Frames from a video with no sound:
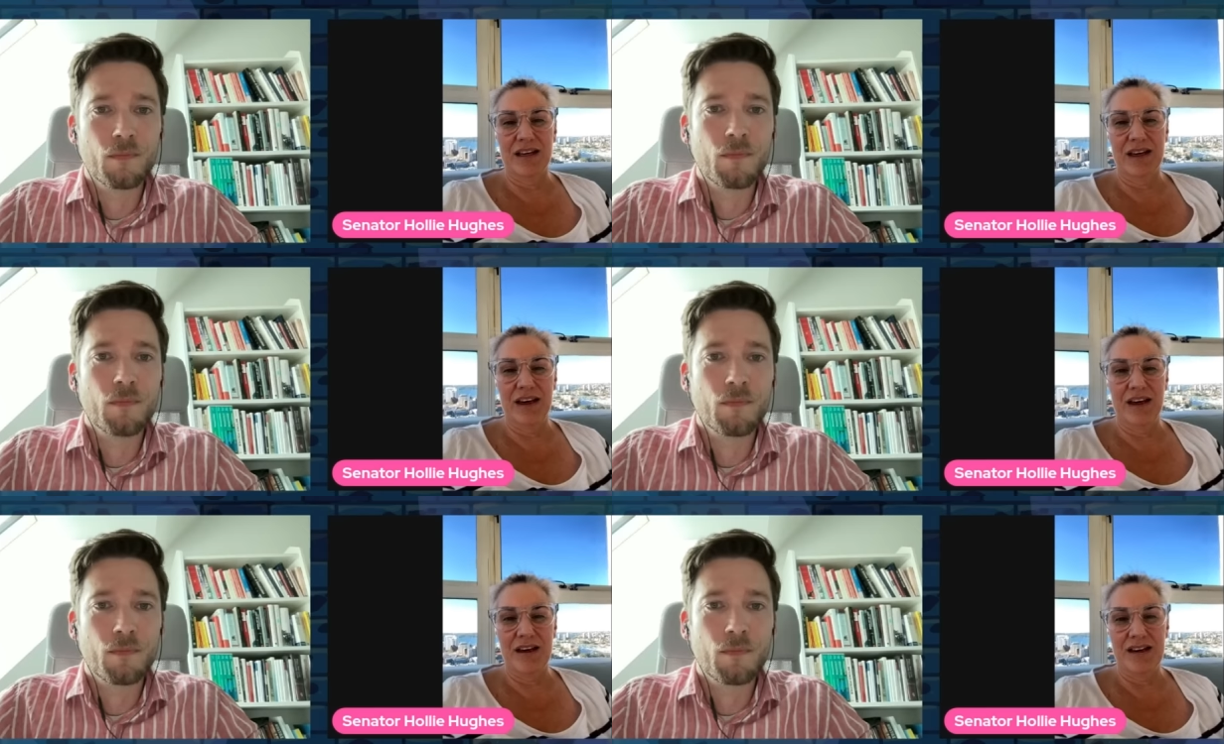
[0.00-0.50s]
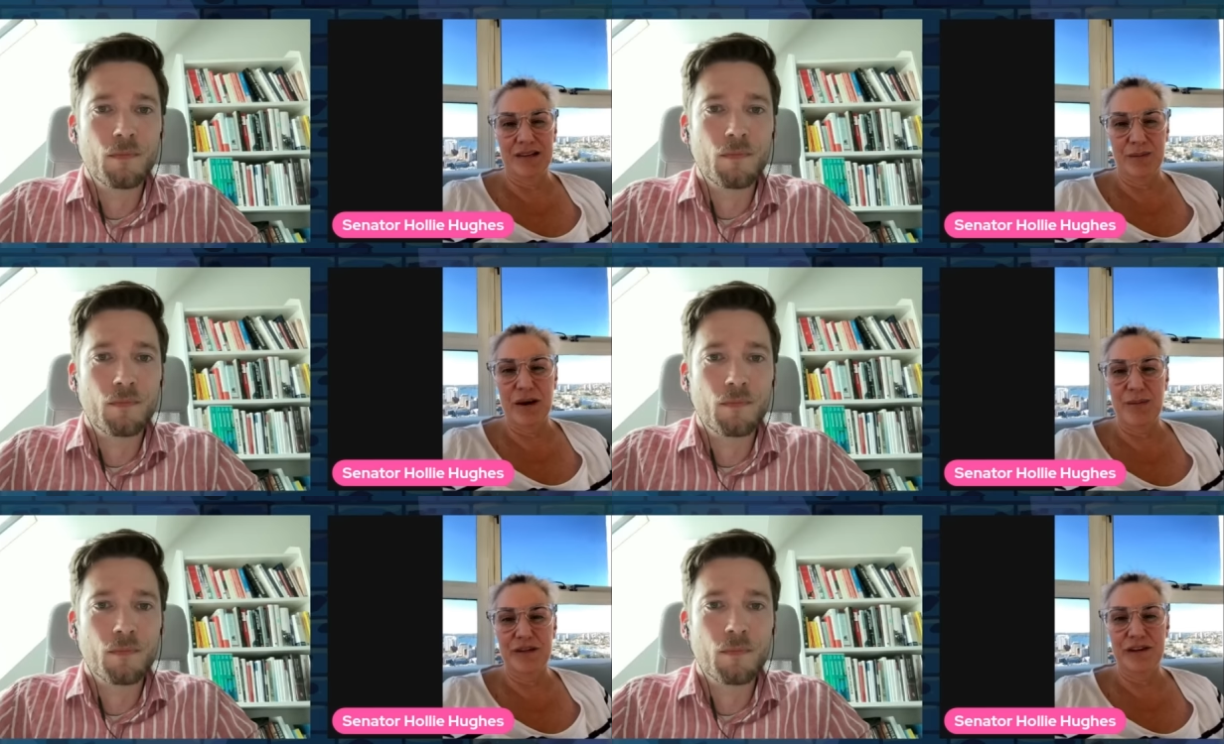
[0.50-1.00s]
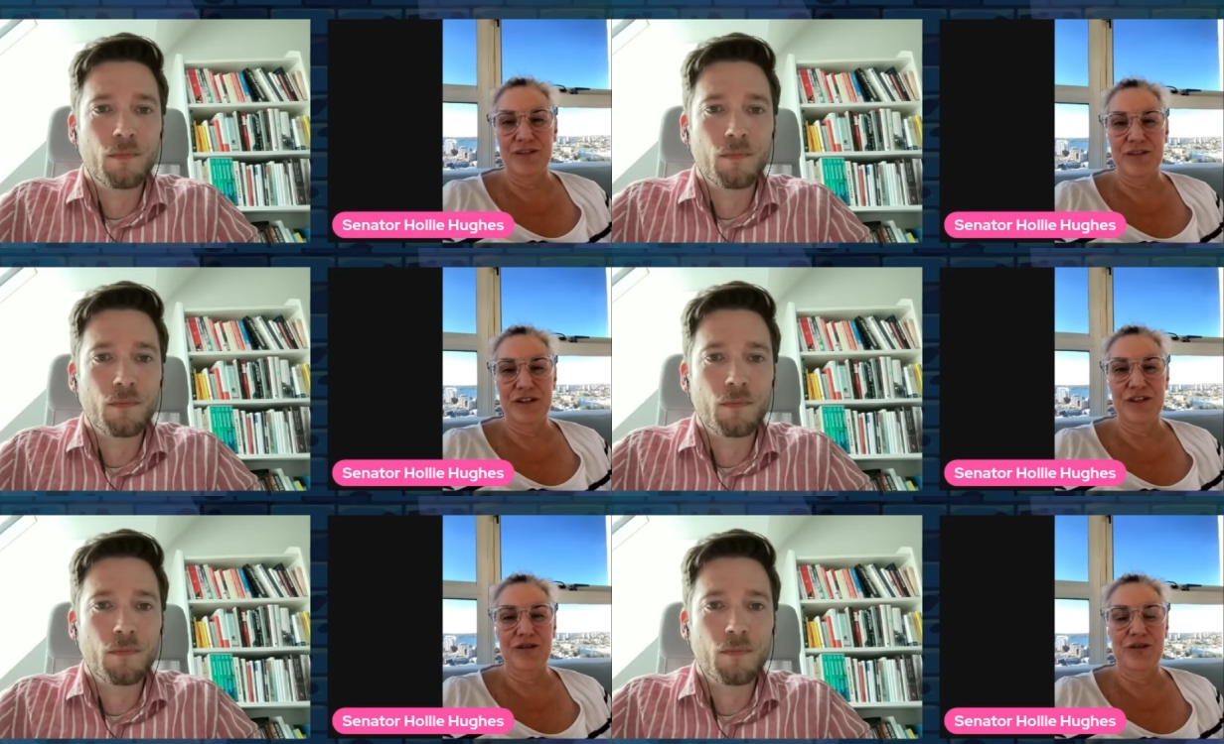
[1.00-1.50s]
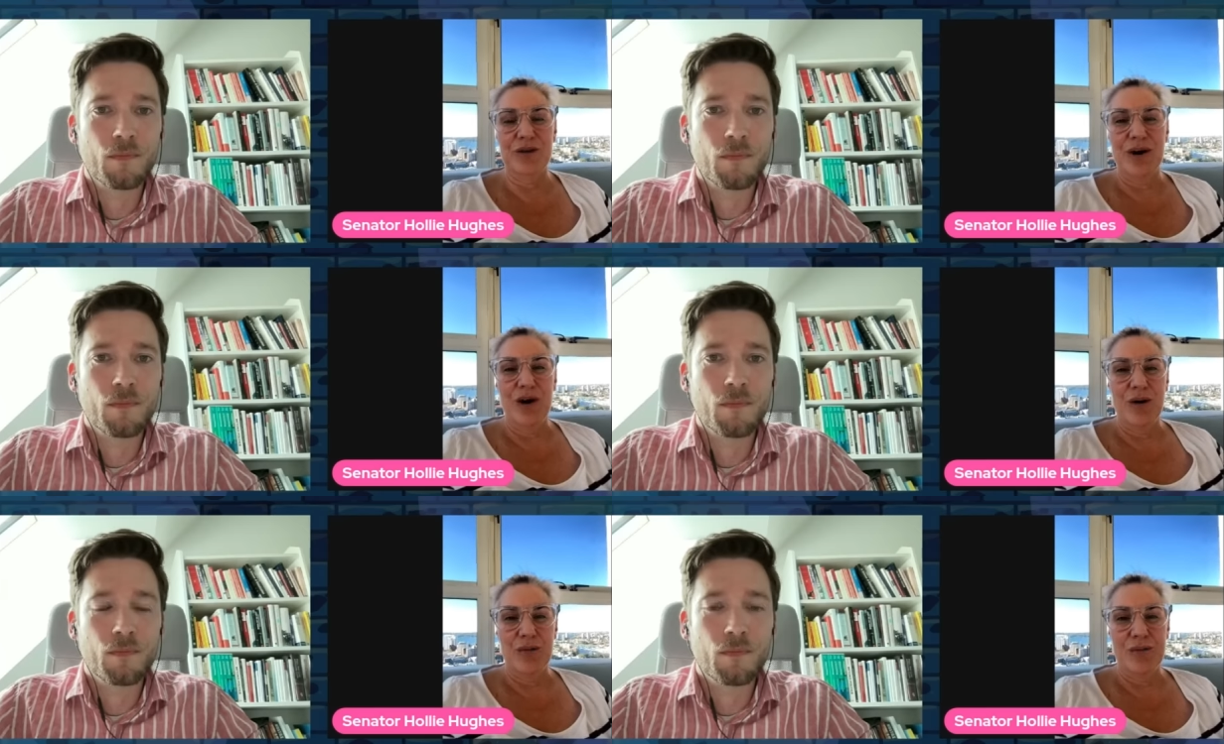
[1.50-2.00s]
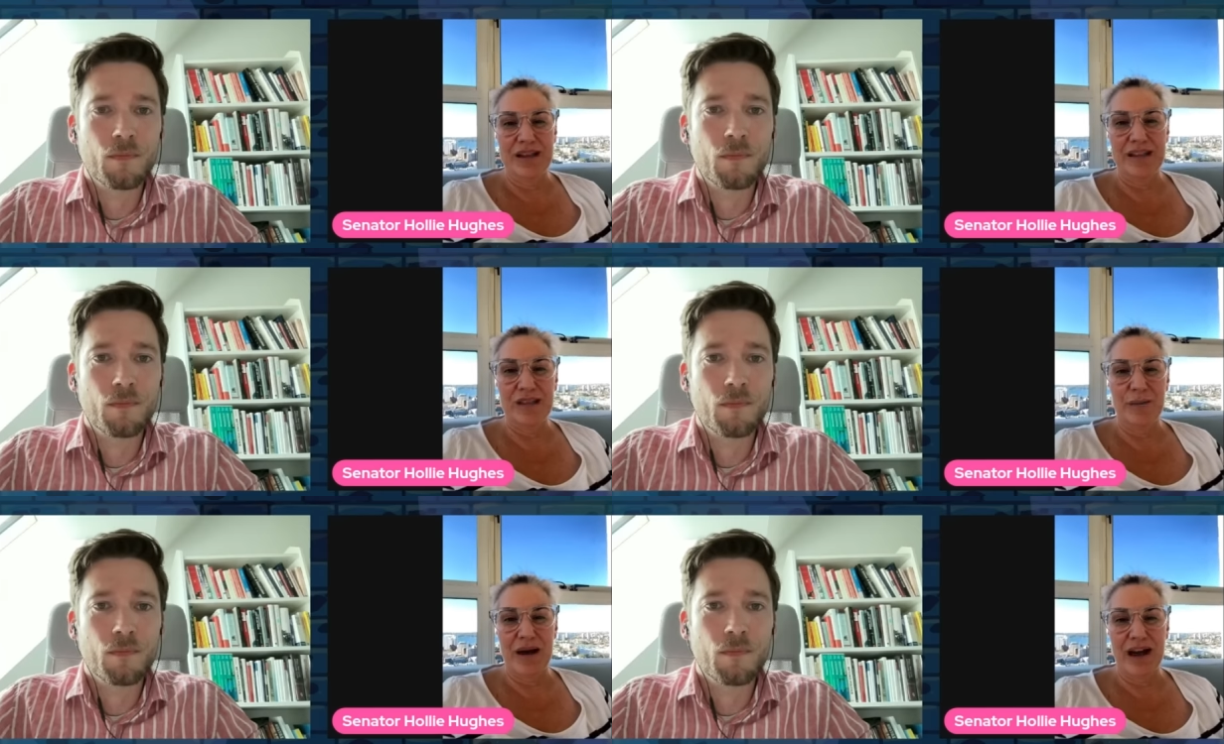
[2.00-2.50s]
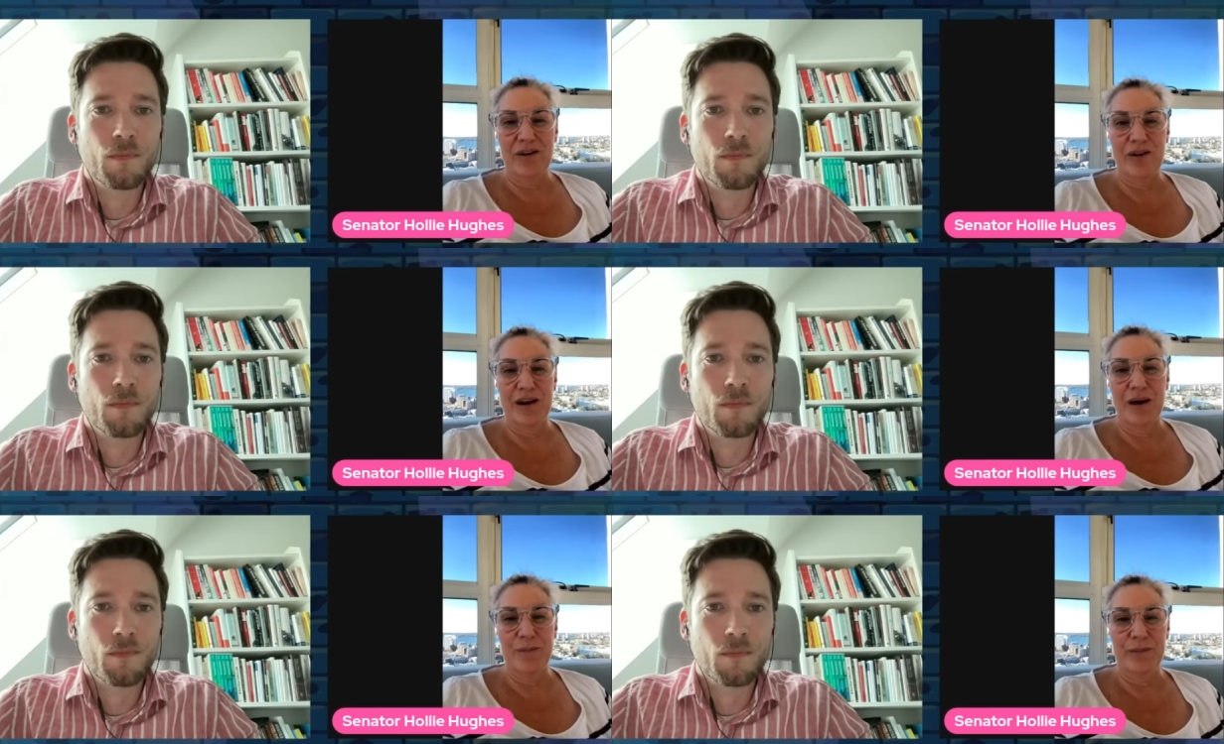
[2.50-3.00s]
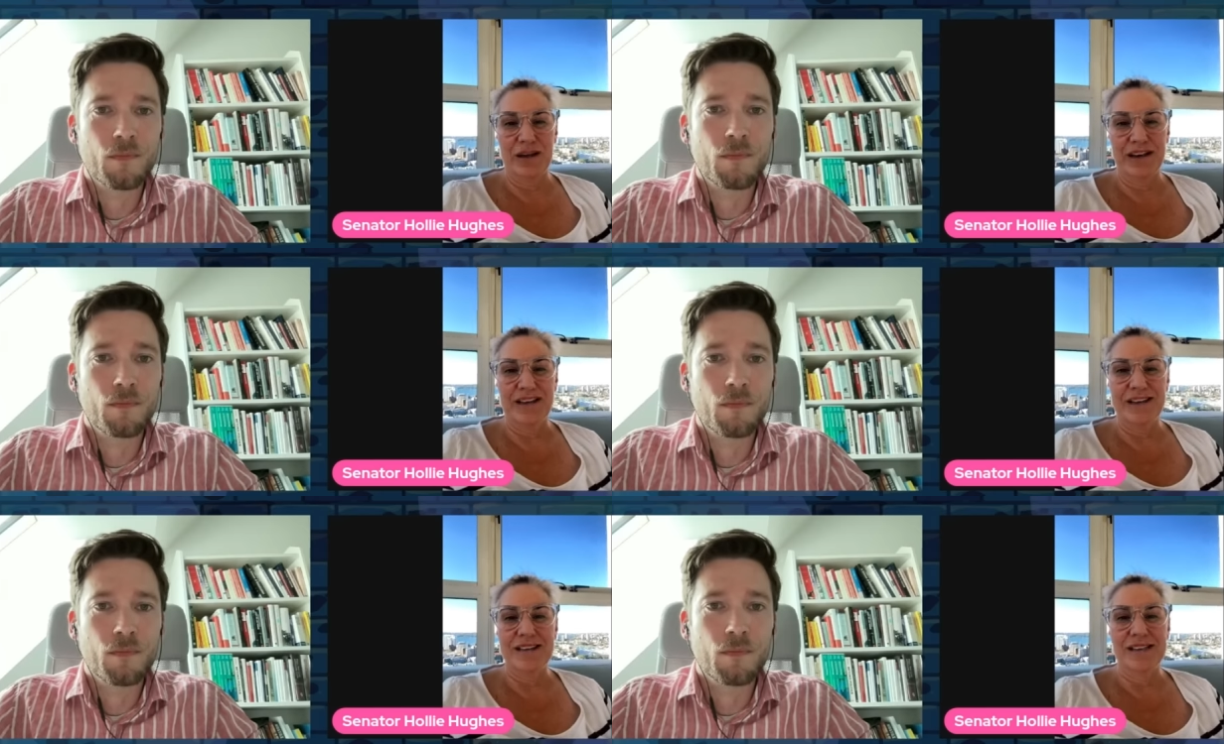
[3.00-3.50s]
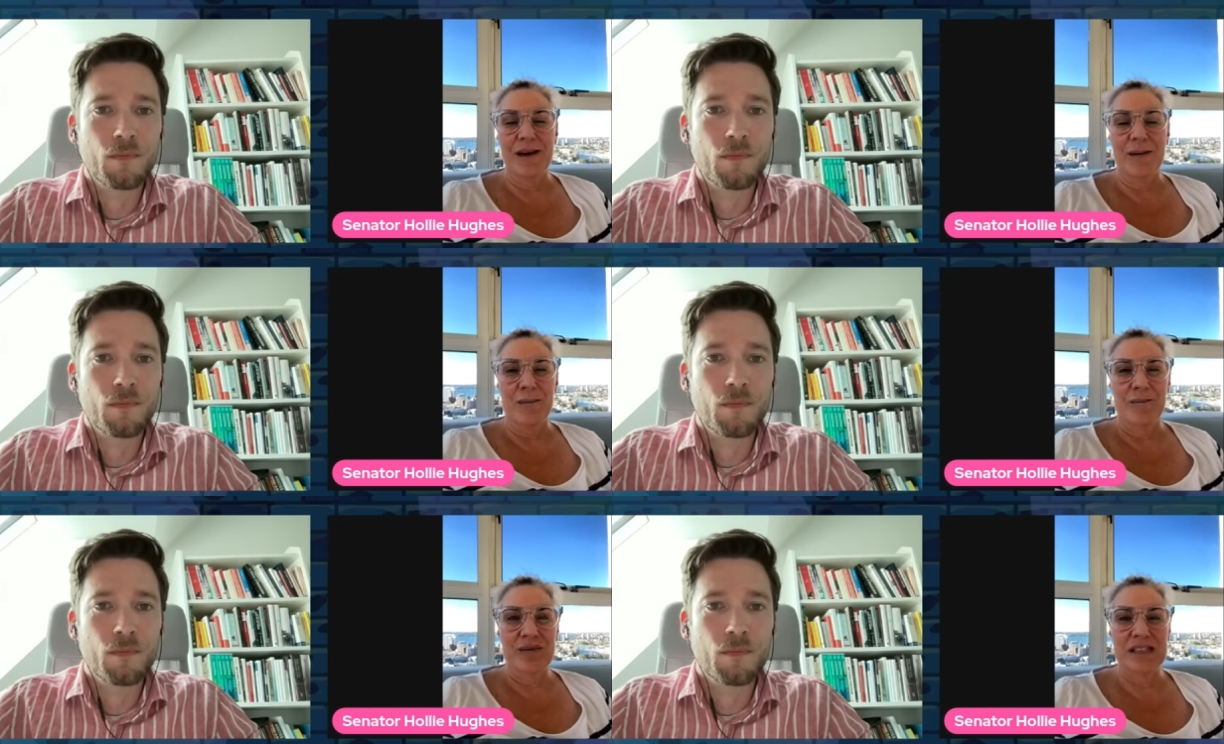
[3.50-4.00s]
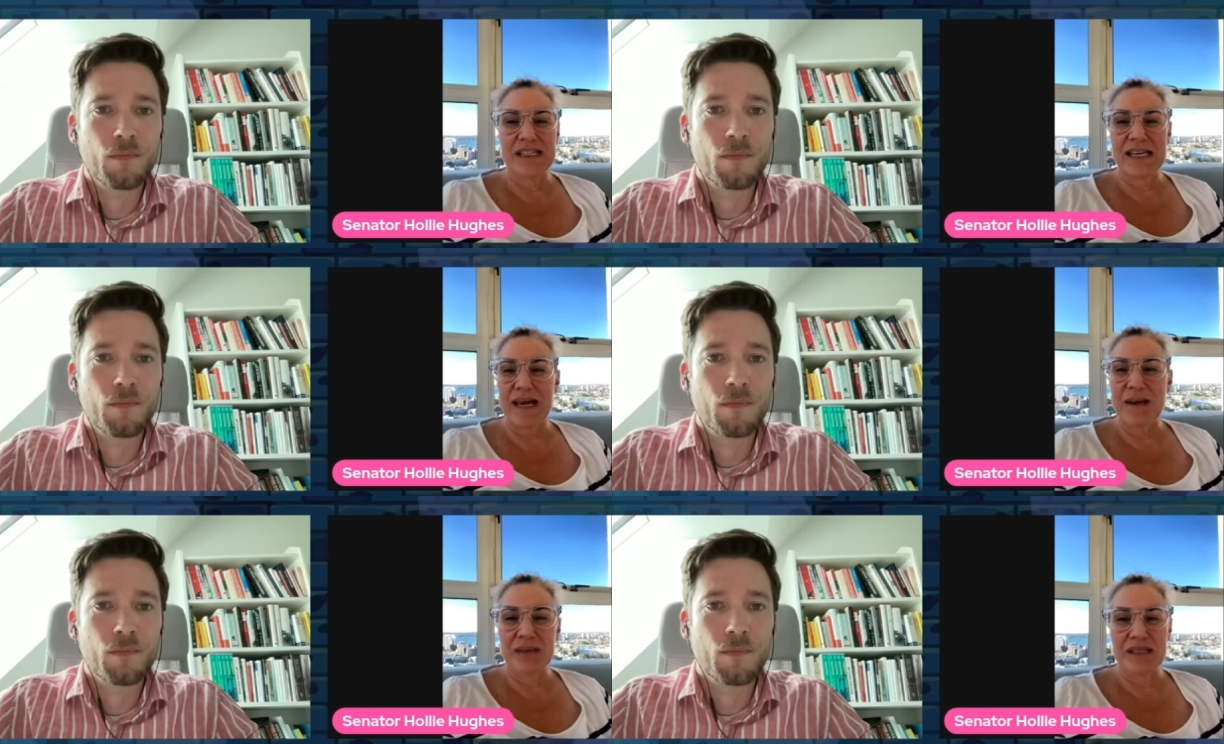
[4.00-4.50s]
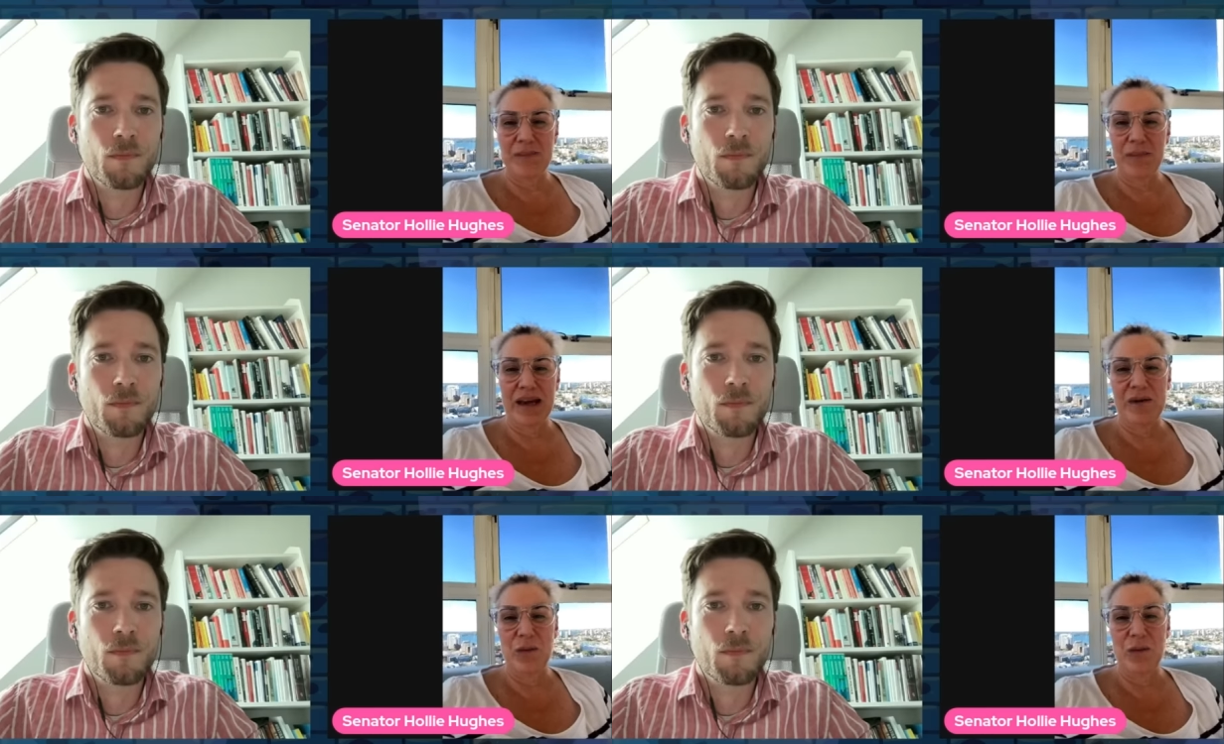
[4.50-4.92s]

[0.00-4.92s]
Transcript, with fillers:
Speaker 1: uh, as a public official, with tobacco companies seems to be